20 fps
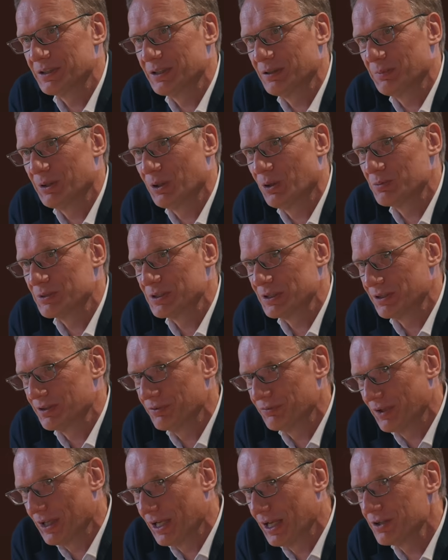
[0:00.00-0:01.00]
I mean, obviously the
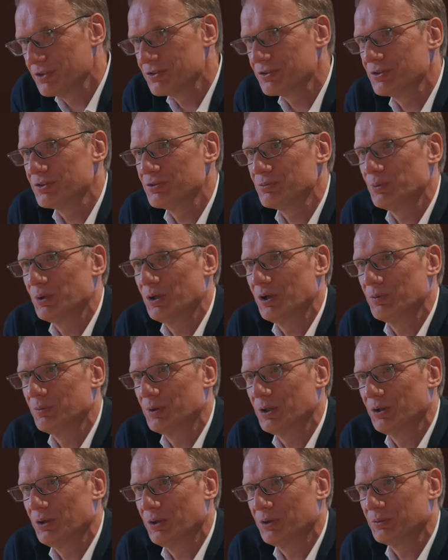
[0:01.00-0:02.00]
financials
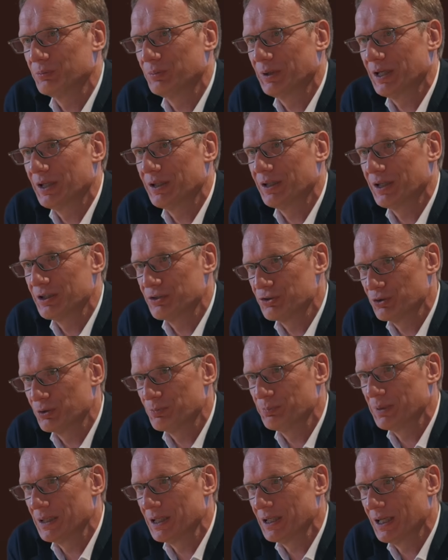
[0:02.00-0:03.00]
were not where they
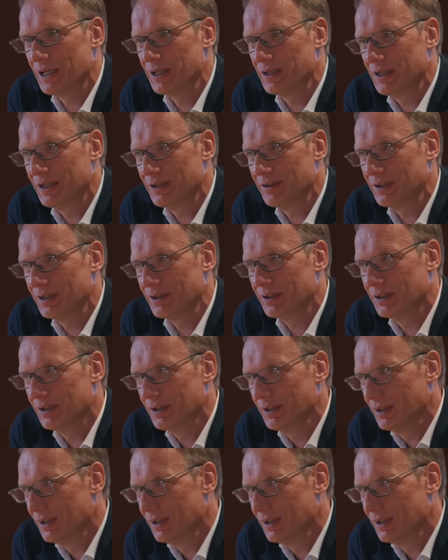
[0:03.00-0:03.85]
should be, and I think